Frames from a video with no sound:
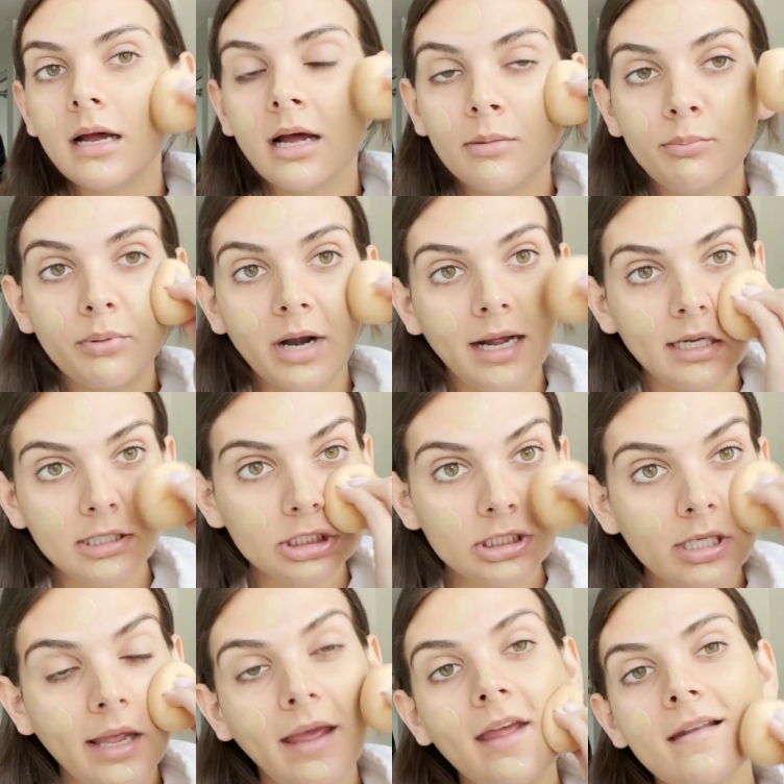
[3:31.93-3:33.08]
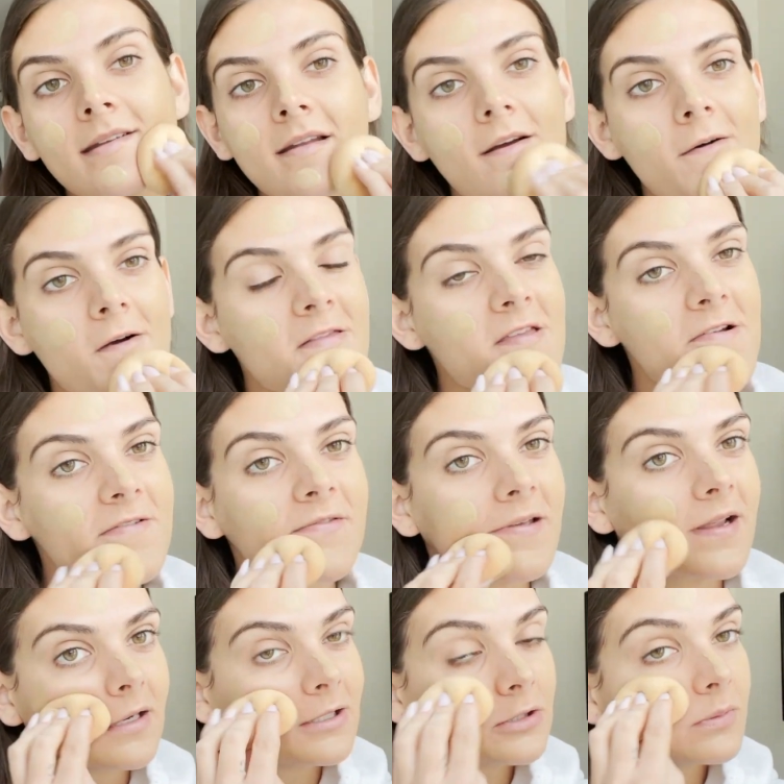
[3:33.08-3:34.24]
brush or their
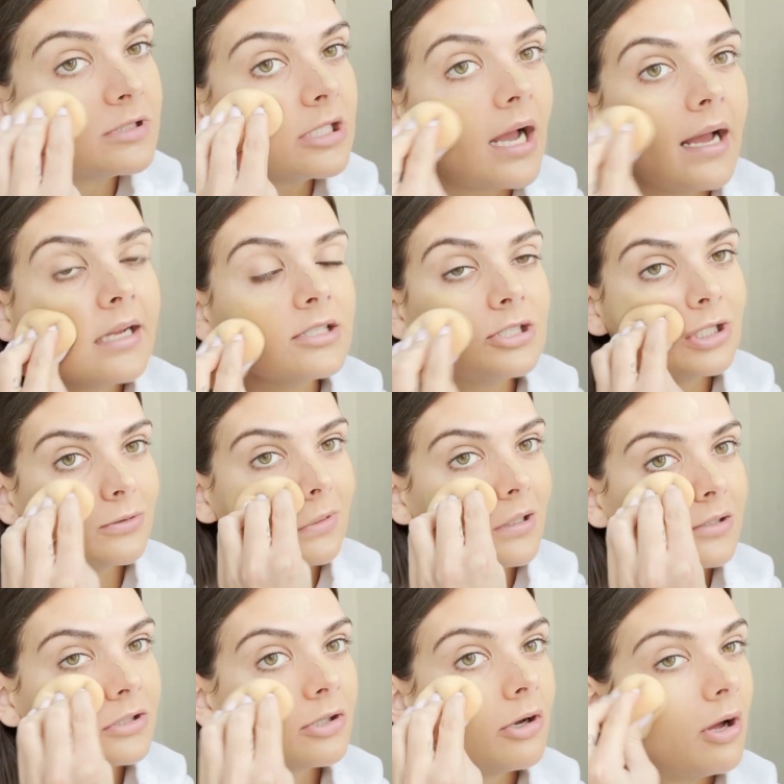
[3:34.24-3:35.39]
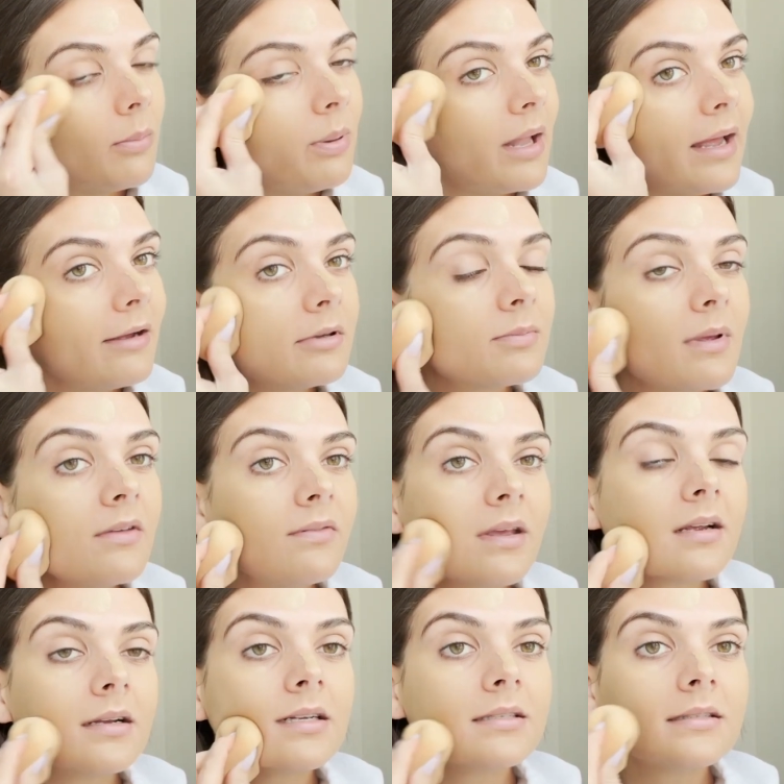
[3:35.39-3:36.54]
fingers, which I do also apply it with my
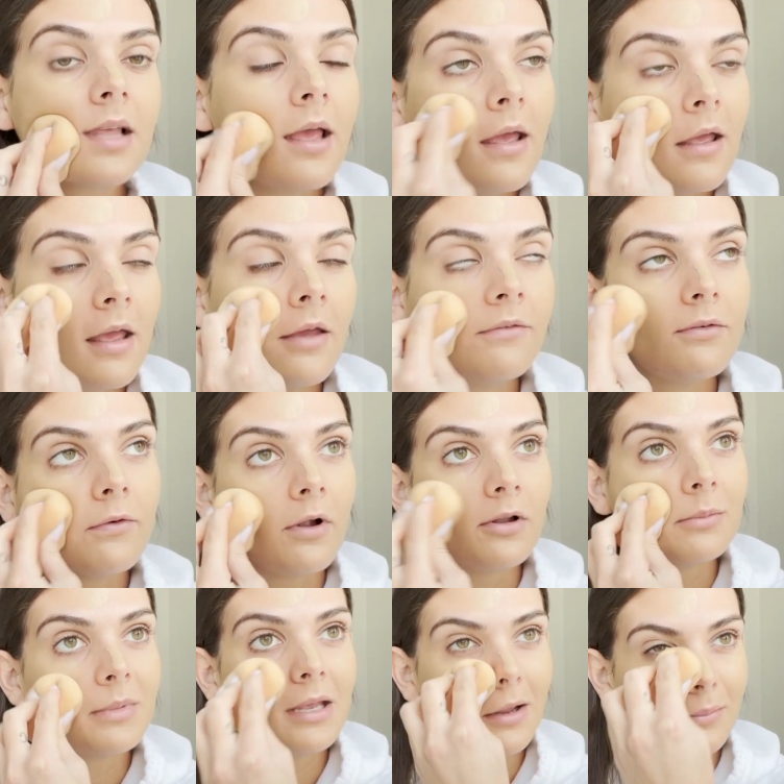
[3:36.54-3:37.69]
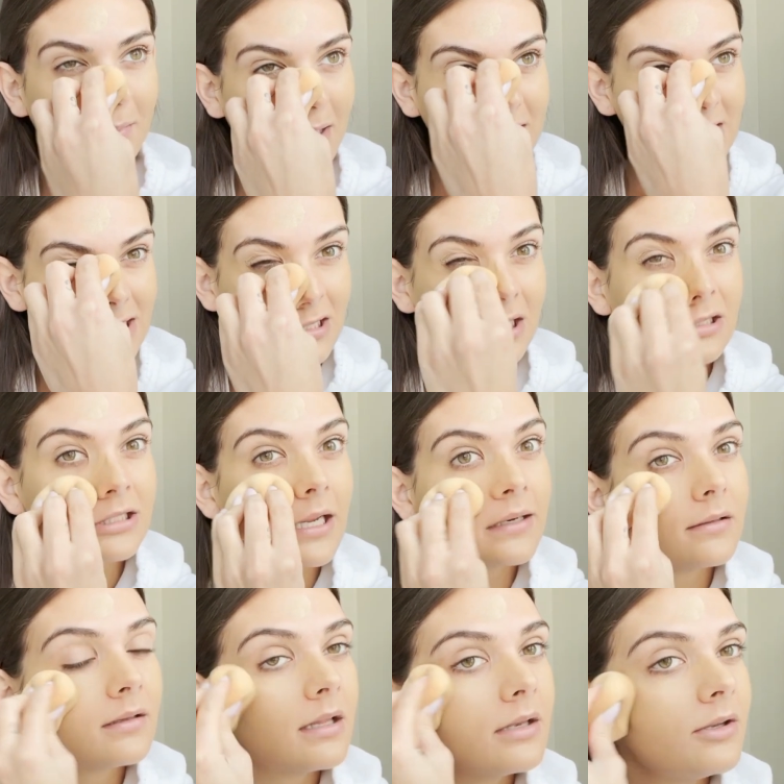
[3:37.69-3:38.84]
fingers. If you follow me on my TikTok
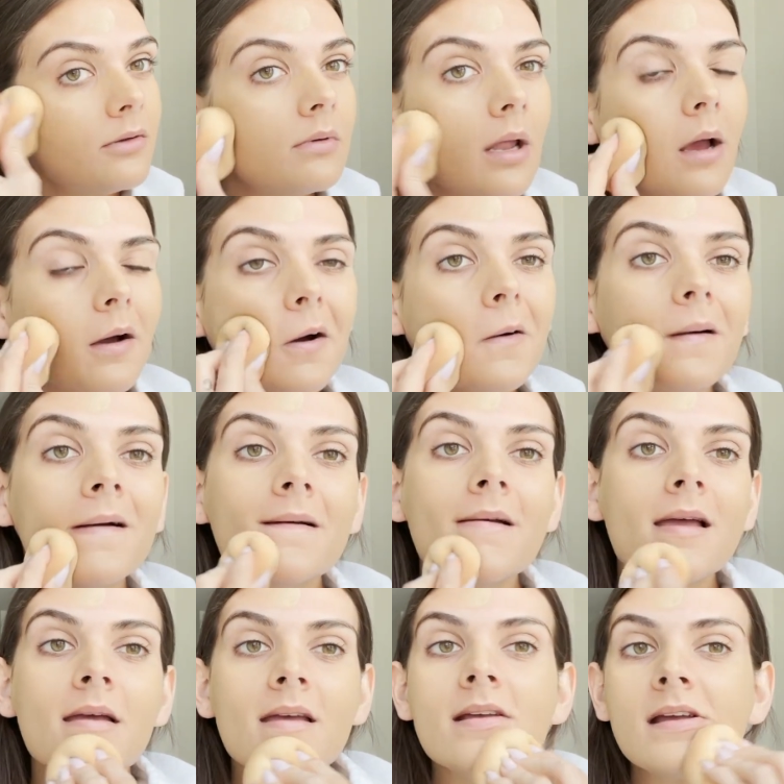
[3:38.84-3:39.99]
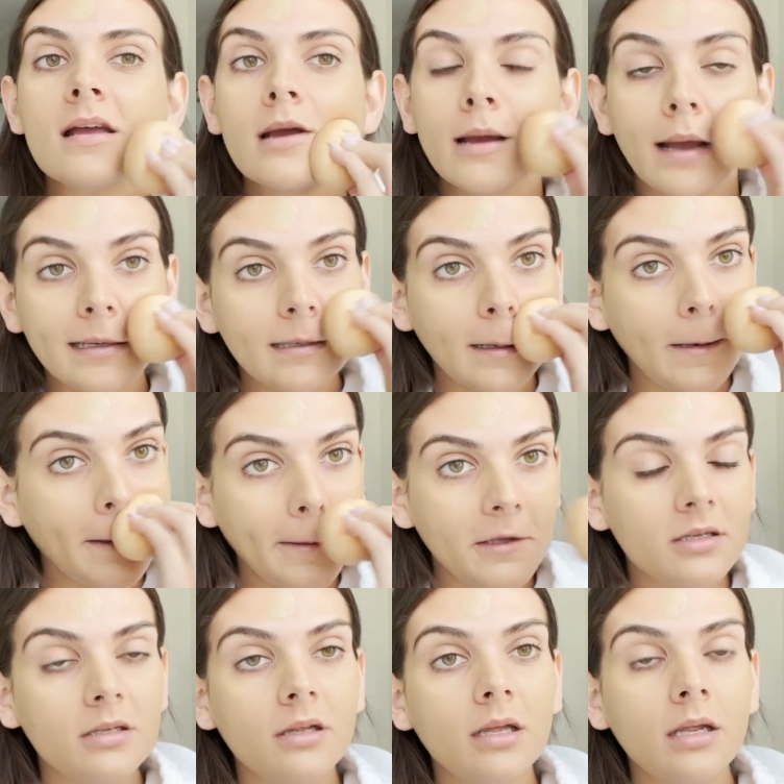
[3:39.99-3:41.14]
channel, then you know I did a
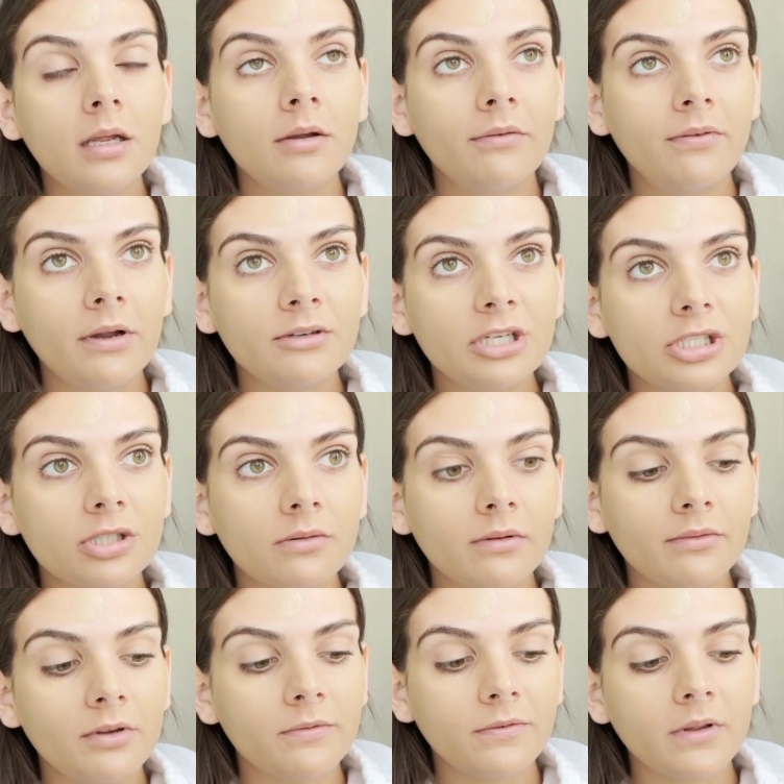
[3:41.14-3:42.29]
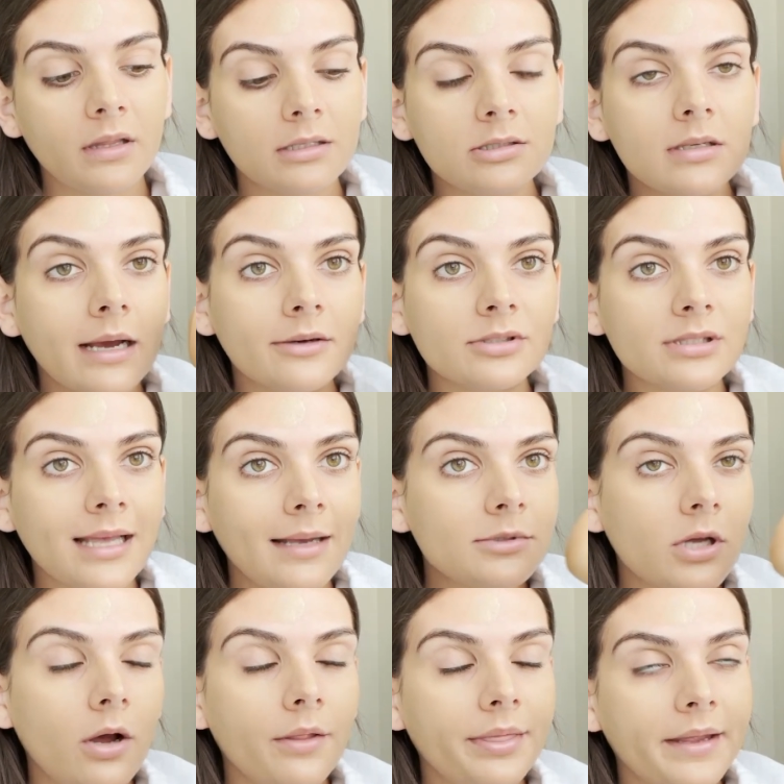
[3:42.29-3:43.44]
little foundation review for the House Labs
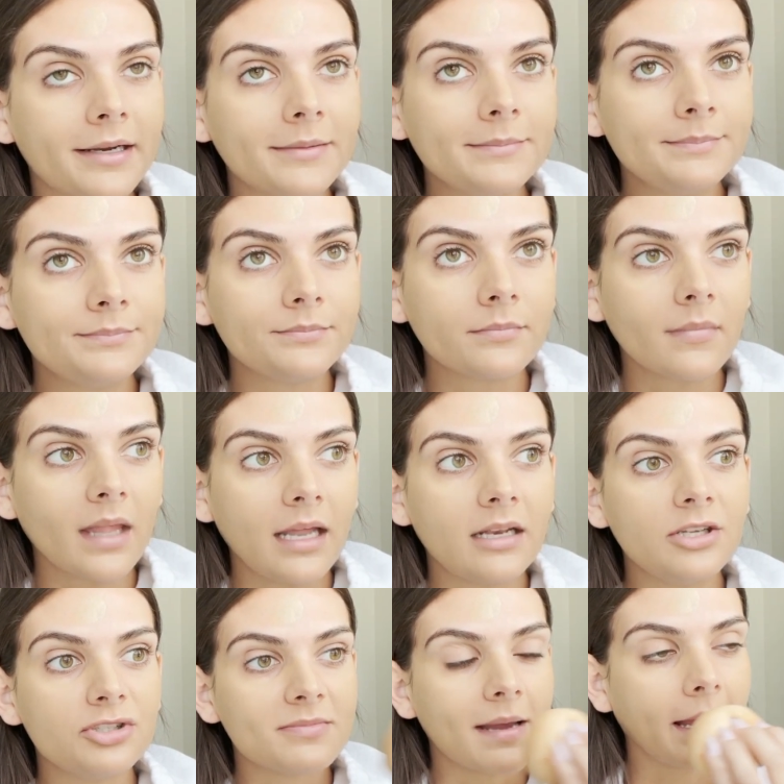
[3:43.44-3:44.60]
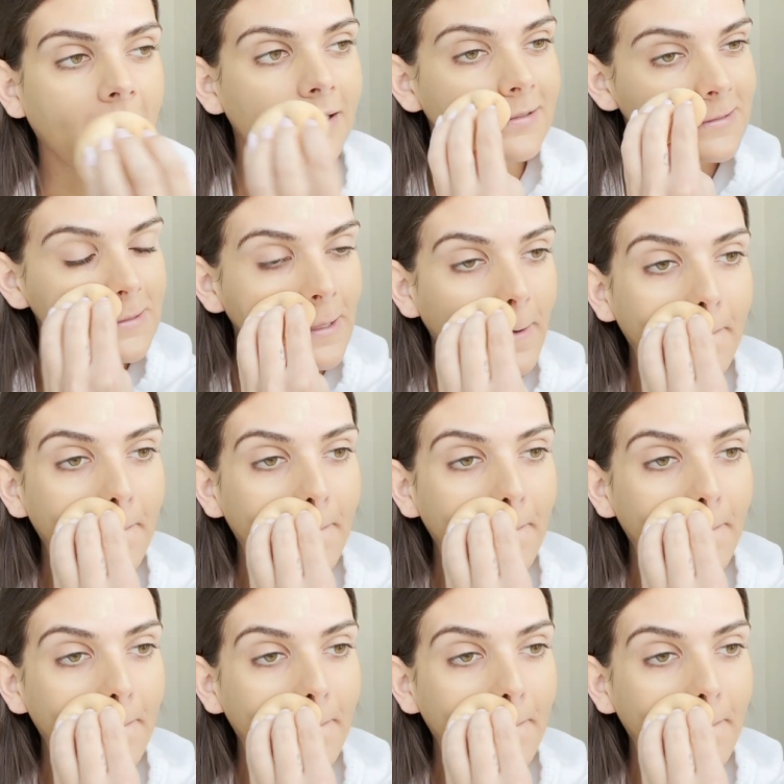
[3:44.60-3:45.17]
on there, and I used my hands